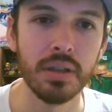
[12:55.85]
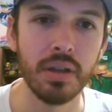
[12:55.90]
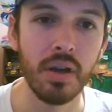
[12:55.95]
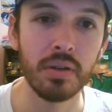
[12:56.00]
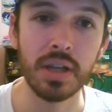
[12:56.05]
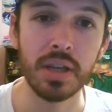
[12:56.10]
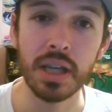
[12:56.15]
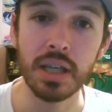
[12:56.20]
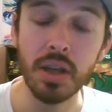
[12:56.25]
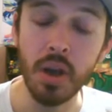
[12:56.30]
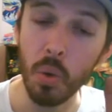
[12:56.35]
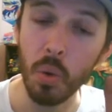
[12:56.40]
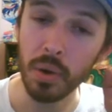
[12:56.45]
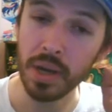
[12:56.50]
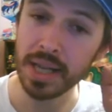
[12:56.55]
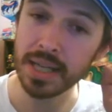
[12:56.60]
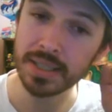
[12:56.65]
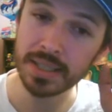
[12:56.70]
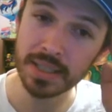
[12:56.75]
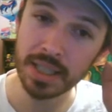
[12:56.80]
Okay, yo,
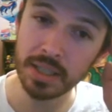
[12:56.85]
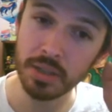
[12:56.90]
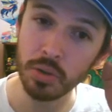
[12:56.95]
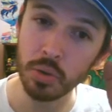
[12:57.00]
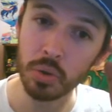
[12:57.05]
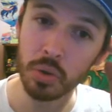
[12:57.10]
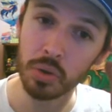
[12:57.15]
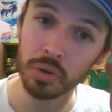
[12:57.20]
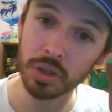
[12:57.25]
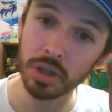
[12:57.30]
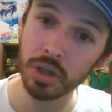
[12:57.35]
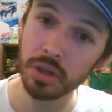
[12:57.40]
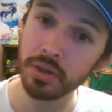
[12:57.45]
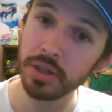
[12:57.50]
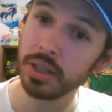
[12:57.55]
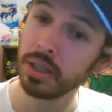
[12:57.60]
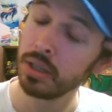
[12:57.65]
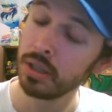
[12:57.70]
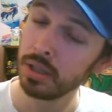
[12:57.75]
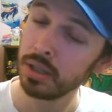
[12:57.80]
instant noodle
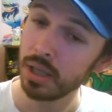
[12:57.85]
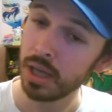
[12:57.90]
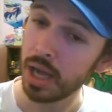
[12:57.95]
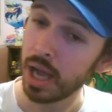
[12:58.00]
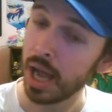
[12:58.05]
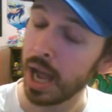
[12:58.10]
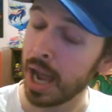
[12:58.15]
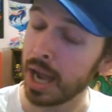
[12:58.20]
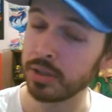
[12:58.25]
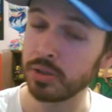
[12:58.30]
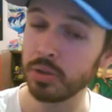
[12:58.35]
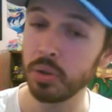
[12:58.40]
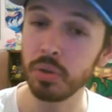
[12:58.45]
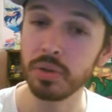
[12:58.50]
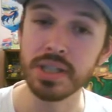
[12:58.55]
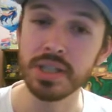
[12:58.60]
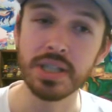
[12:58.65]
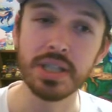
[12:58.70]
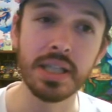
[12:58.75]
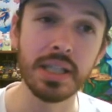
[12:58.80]
curry. I
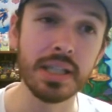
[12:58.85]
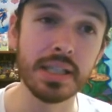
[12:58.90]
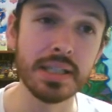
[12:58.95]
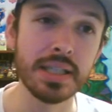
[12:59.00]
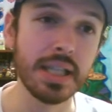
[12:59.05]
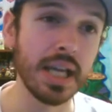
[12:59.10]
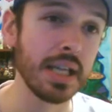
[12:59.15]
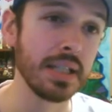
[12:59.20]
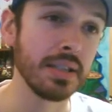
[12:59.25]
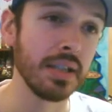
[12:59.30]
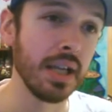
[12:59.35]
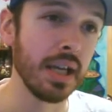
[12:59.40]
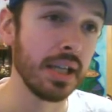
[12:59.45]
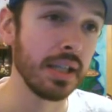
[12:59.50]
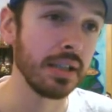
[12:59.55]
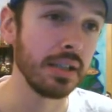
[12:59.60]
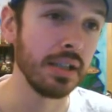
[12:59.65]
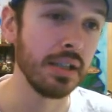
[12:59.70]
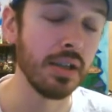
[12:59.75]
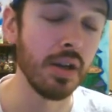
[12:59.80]
totally see this as
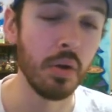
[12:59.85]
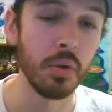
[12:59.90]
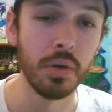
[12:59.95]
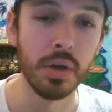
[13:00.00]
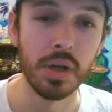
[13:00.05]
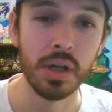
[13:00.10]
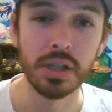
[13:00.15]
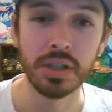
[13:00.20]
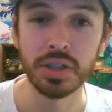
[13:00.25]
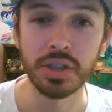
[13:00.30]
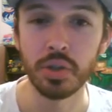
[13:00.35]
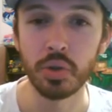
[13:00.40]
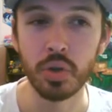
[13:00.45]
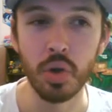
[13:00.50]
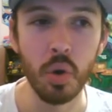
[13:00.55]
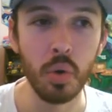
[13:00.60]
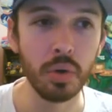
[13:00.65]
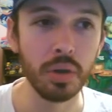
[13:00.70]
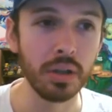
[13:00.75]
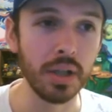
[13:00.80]
like, you know, you
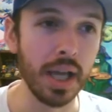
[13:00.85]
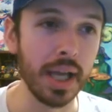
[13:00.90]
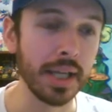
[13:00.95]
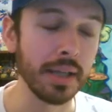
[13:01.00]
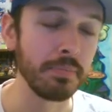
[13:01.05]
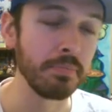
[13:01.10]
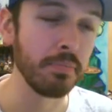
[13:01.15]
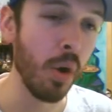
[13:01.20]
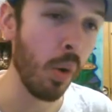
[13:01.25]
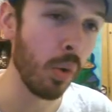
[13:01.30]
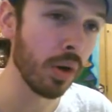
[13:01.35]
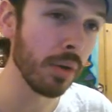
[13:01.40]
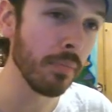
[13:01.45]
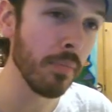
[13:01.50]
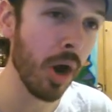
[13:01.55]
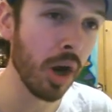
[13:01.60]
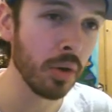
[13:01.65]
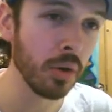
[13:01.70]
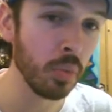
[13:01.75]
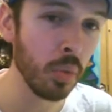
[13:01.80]
go to like
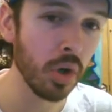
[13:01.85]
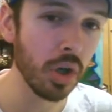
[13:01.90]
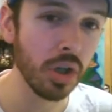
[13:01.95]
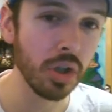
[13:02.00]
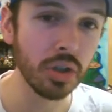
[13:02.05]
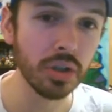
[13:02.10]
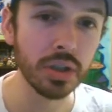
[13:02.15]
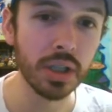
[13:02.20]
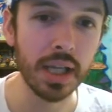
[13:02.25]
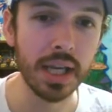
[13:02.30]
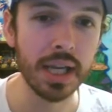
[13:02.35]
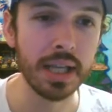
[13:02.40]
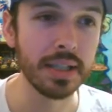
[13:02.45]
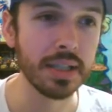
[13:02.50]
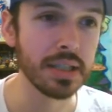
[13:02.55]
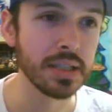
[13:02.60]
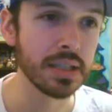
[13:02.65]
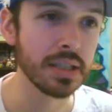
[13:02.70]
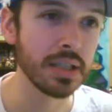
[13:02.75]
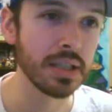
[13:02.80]
Pokemon World, and this is